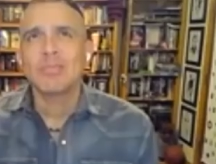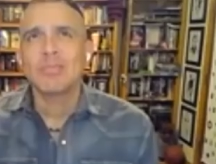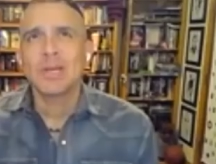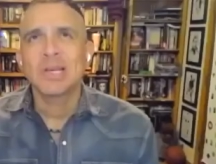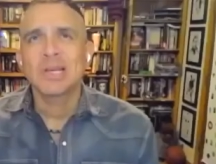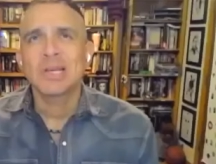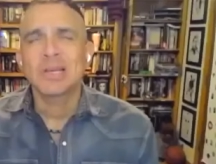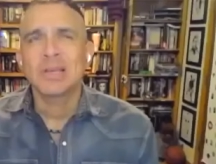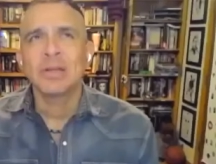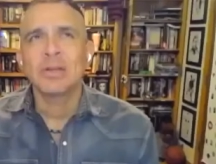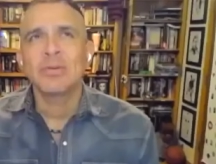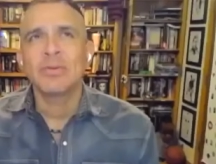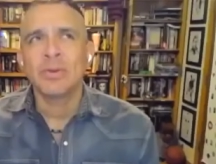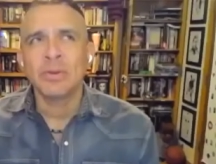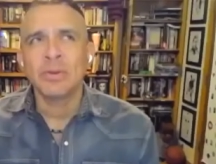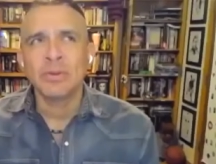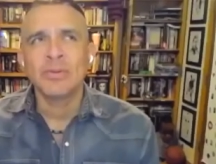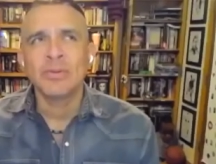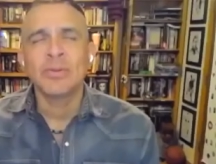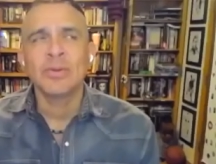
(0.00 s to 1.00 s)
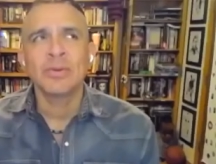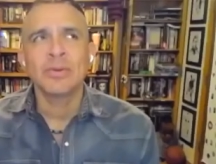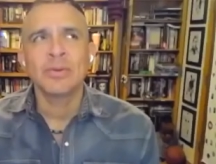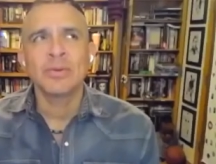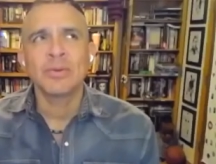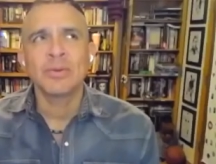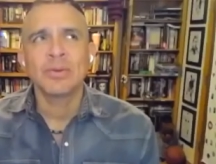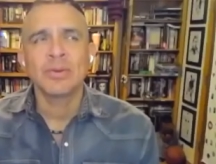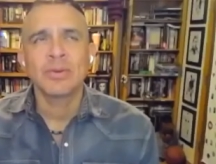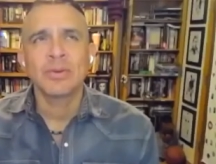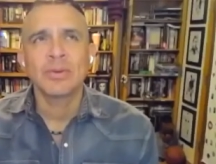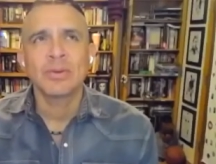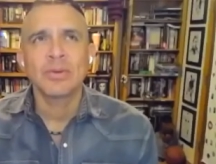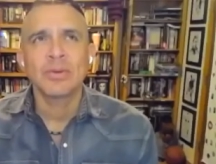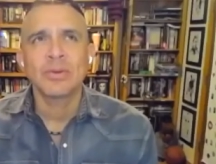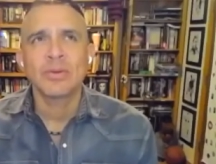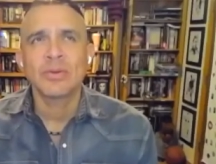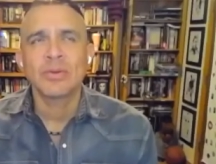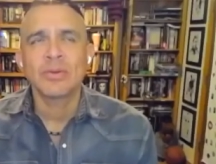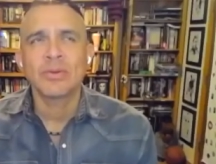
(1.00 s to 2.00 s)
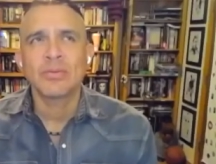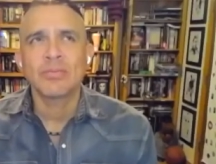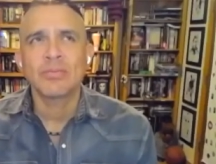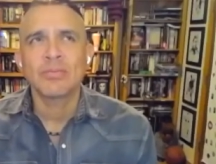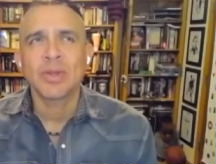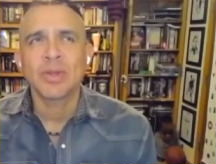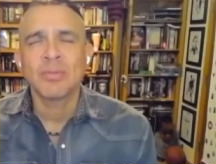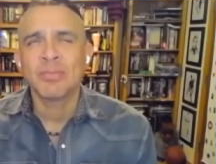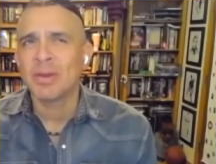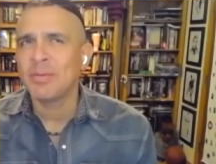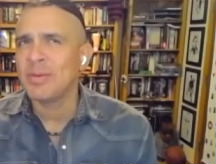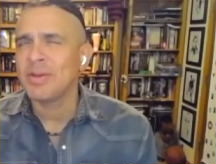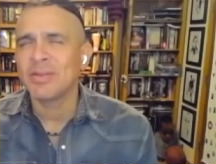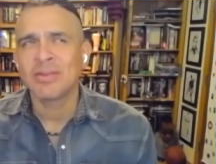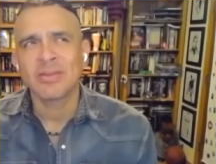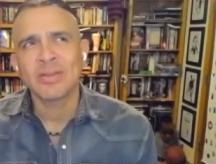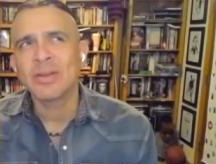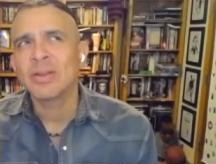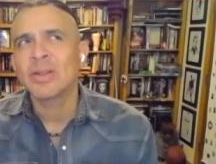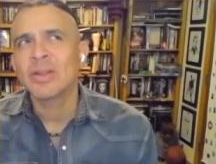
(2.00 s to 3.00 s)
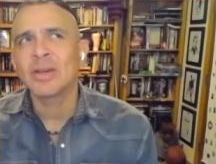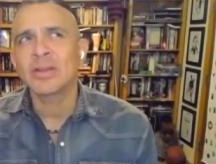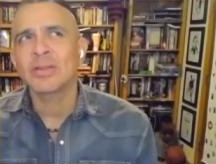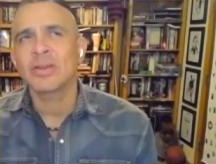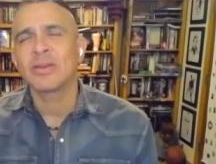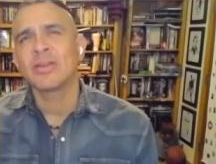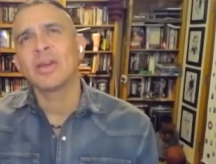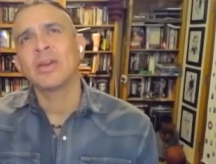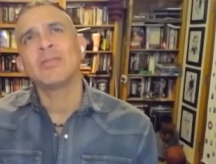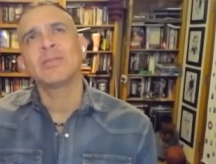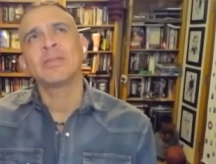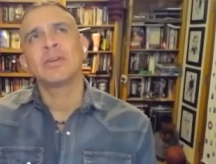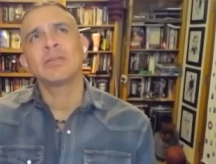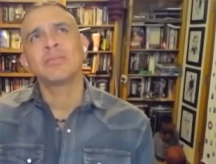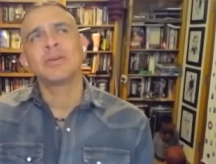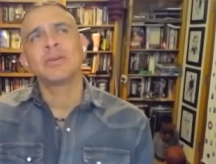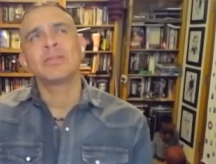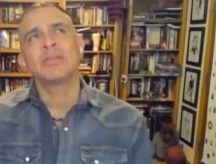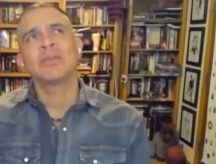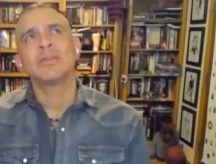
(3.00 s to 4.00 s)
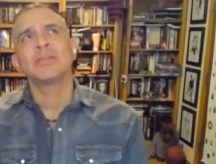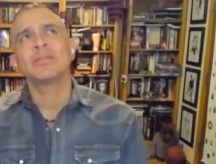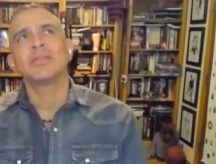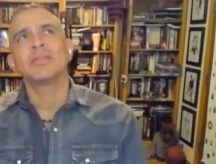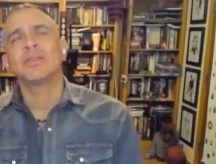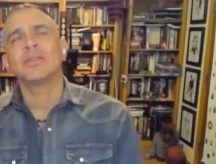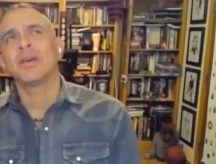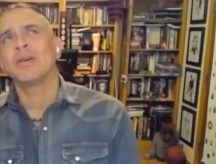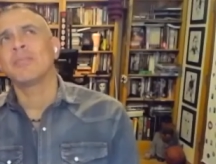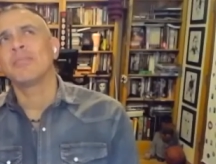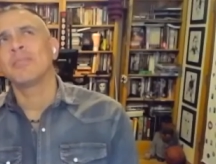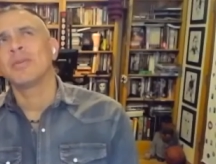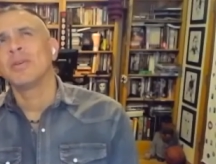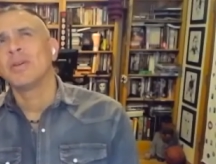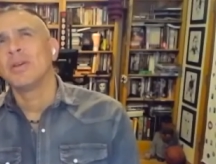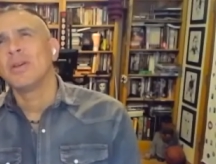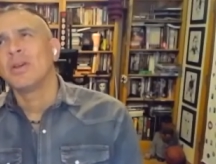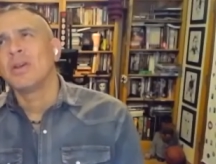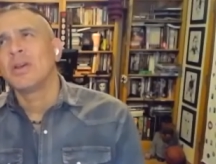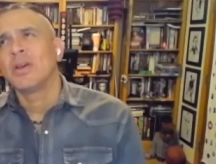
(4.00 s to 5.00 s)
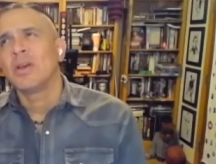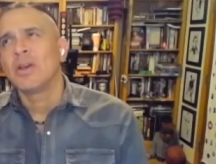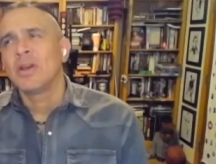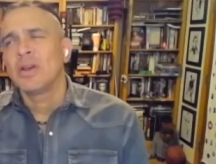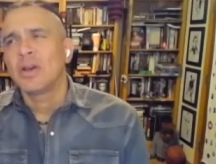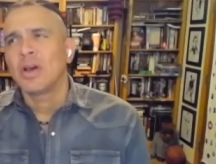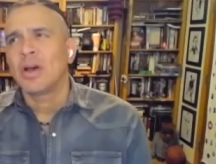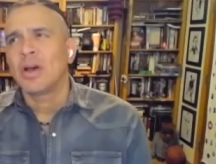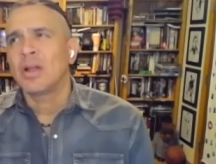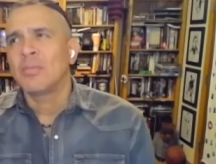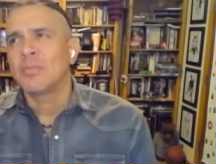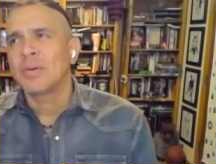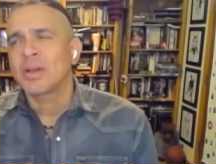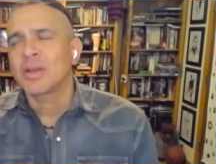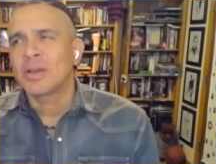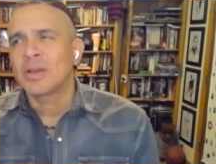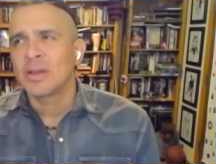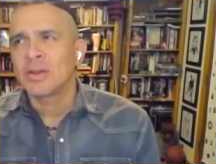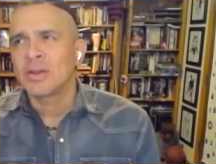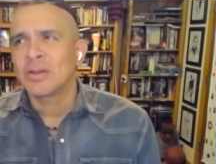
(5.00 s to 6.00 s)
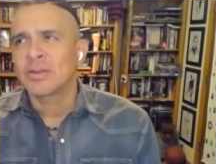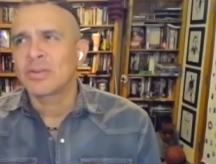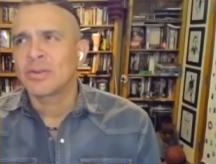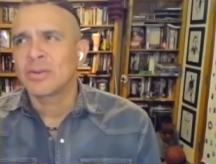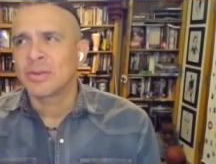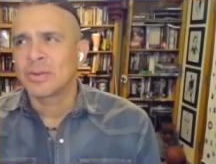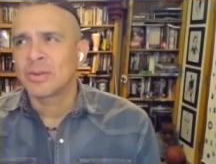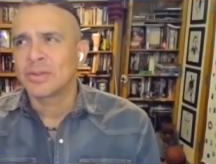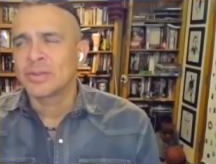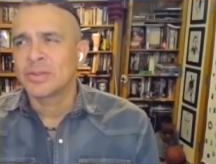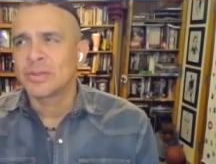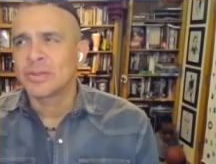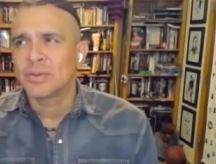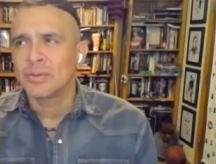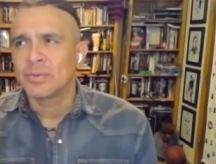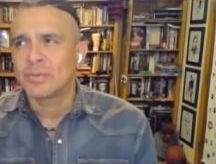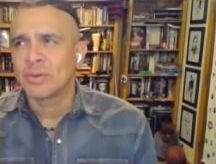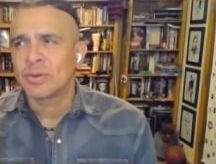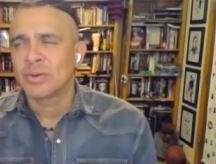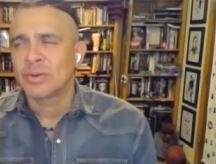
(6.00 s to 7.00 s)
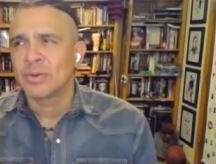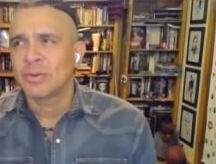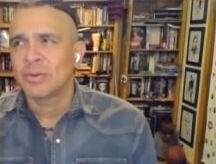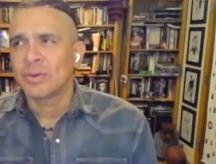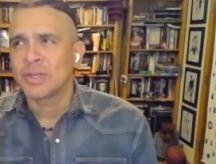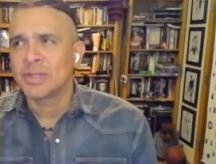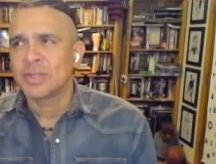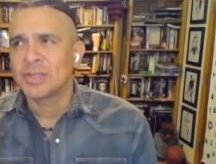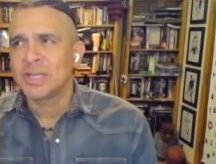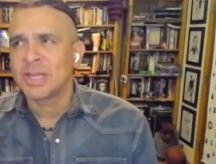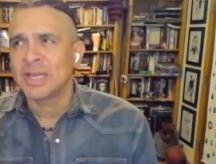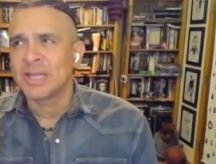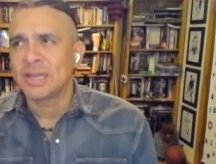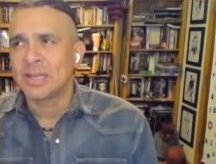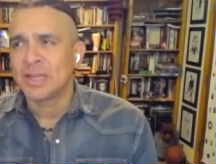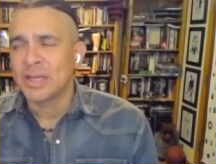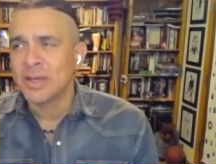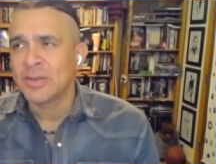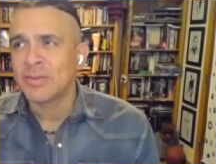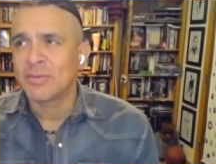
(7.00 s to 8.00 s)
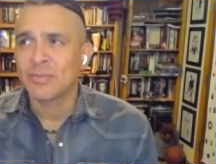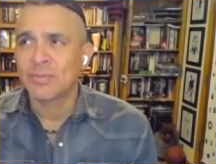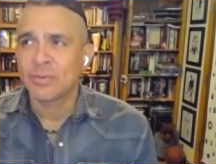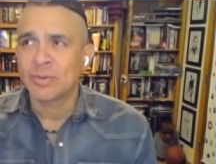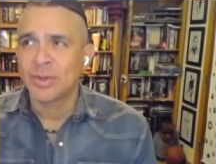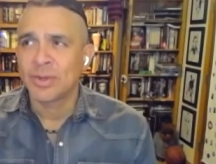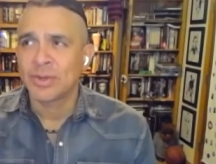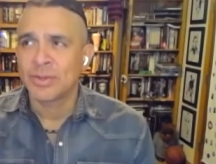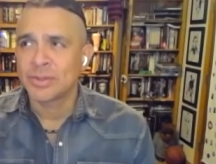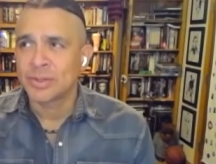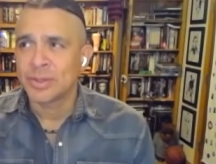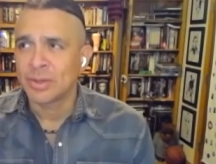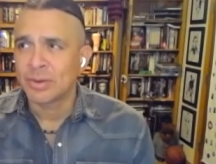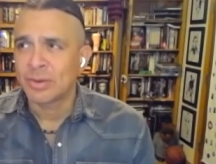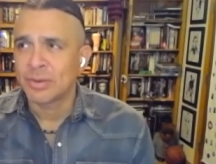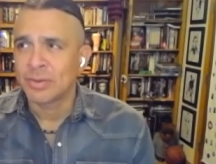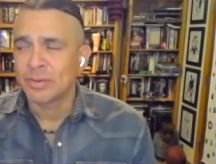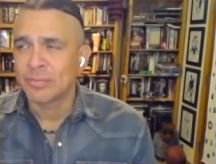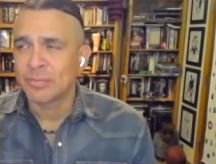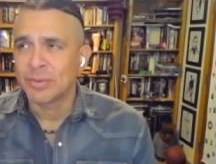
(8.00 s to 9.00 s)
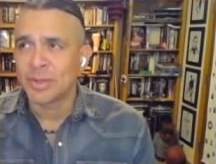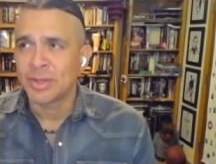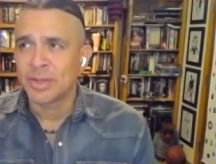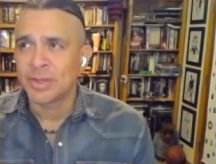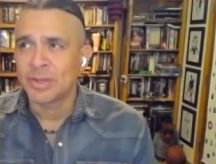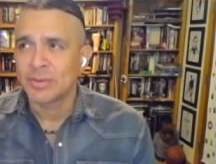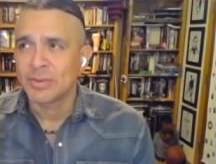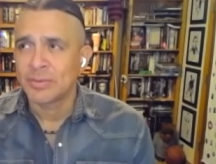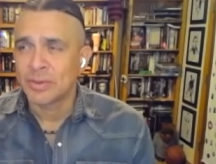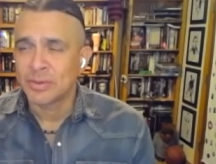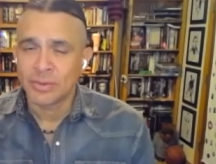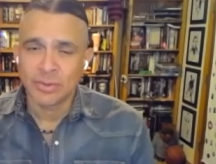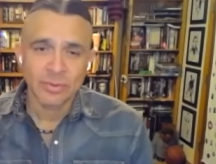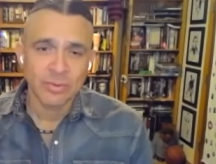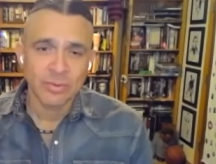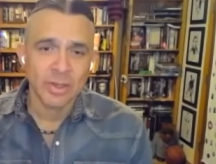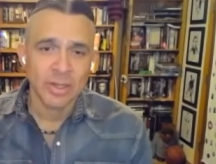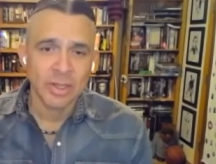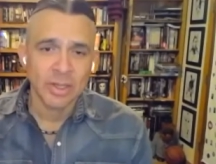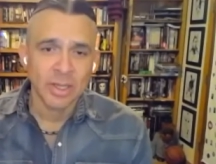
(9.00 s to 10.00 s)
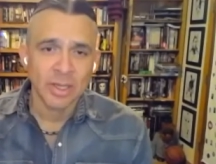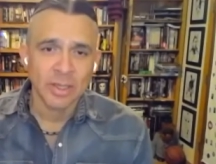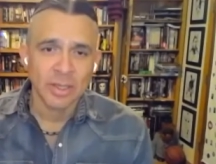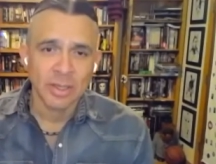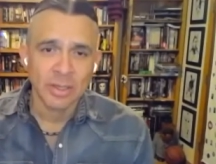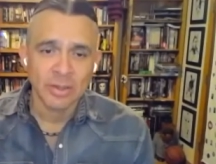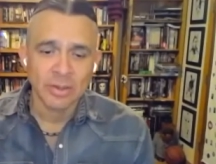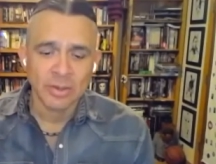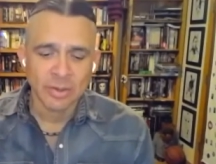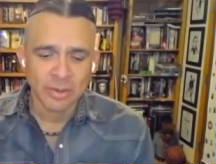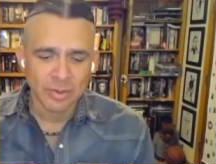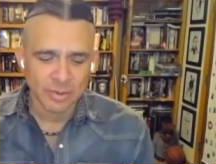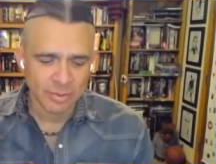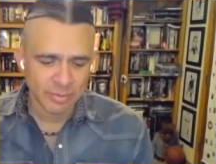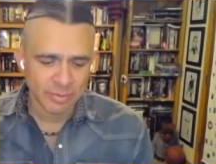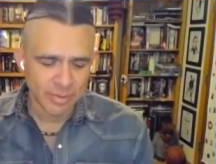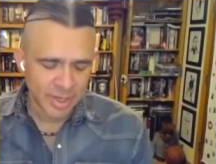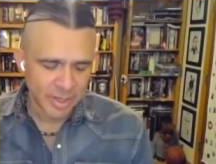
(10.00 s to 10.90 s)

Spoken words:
Used to, and maybe it's still like this. I haven't thought about this. All my characters were always at least 4 years younger than me, and usually a lot younger.